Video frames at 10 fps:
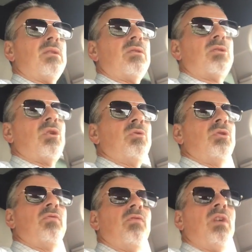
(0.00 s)
So
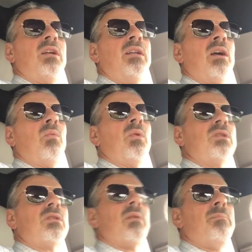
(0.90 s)
just find out
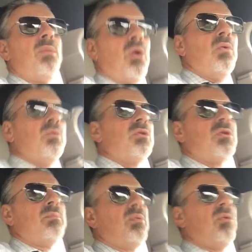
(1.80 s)
what's the most
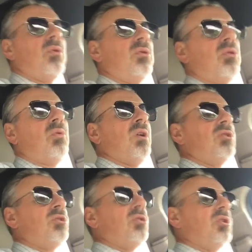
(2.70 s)
important
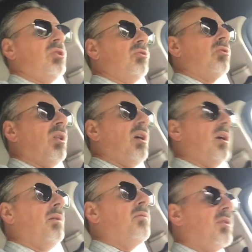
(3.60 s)
question in your
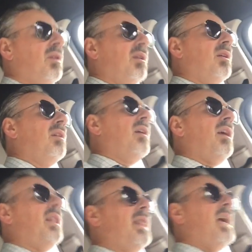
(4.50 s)
life,
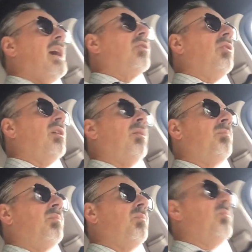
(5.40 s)
and that'll help
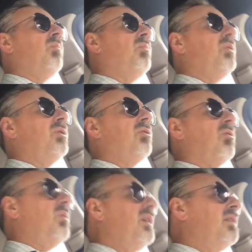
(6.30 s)
with your
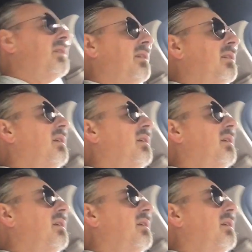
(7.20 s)
awakening.